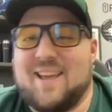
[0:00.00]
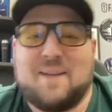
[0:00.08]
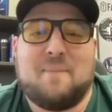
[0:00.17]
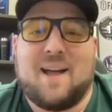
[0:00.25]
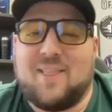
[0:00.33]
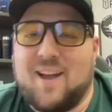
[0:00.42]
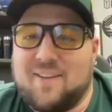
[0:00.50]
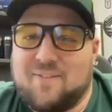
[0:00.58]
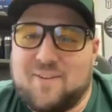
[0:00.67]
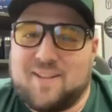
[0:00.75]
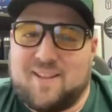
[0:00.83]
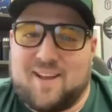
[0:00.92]
in my
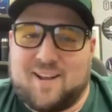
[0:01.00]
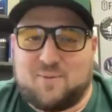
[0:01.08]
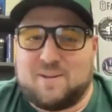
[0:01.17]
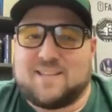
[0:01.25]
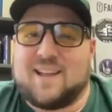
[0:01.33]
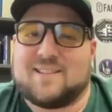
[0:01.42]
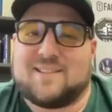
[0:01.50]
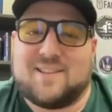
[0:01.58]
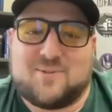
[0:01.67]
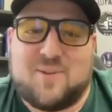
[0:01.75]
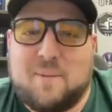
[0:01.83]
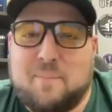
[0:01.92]
life in like 3
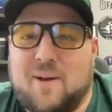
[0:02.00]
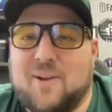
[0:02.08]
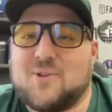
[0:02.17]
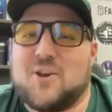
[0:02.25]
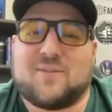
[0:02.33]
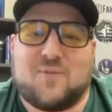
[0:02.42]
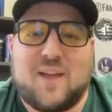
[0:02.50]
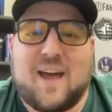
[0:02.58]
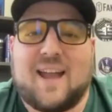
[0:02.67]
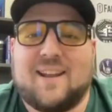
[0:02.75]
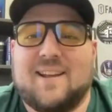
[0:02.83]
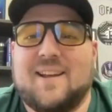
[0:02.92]
sentences. So I apologize for that.